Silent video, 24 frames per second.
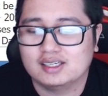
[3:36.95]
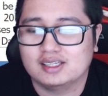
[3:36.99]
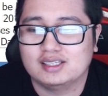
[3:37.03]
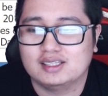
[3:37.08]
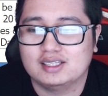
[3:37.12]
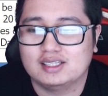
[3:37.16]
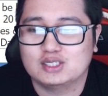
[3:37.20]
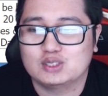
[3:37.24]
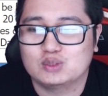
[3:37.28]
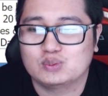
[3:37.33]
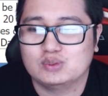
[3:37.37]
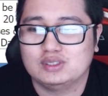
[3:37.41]

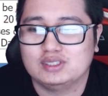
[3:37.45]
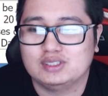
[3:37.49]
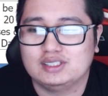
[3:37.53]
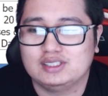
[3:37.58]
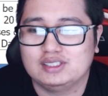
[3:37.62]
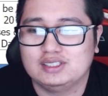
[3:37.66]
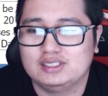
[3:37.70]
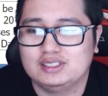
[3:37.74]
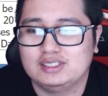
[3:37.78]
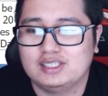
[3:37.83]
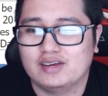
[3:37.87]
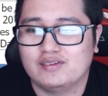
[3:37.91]
this would
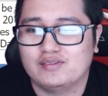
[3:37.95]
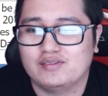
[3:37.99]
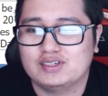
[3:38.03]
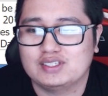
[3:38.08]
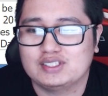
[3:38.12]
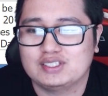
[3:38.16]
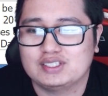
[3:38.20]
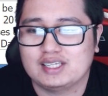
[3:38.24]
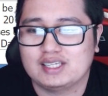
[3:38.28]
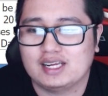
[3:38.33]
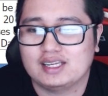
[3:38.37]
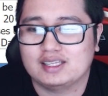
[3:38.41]

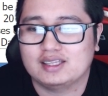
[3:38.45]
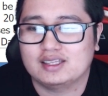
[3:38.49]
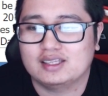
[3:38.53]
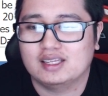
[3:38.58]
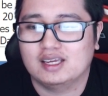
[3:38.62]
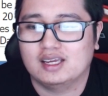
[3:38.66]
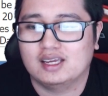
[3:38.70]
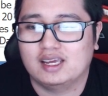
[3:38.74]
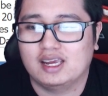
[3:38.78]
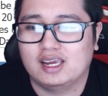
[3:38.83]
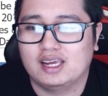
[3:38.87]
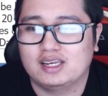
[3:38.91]
devastate
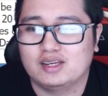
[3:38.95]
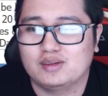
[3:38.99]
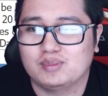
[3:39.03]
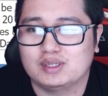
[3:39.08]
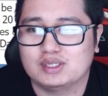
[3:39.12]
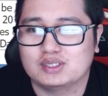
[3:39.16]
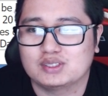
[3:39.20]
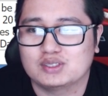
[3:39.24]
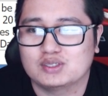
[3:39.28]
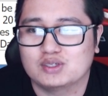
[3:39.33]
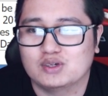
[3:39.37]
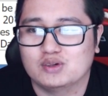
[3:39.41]
the enemy
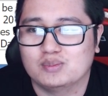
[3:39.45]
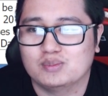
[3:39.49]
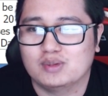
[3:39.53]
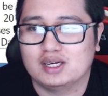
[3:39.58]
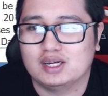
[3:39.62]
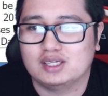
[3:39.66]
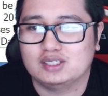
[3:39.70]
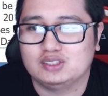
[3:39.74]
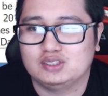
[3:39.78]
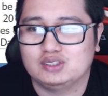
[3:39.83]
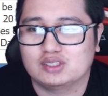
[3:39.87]
so much.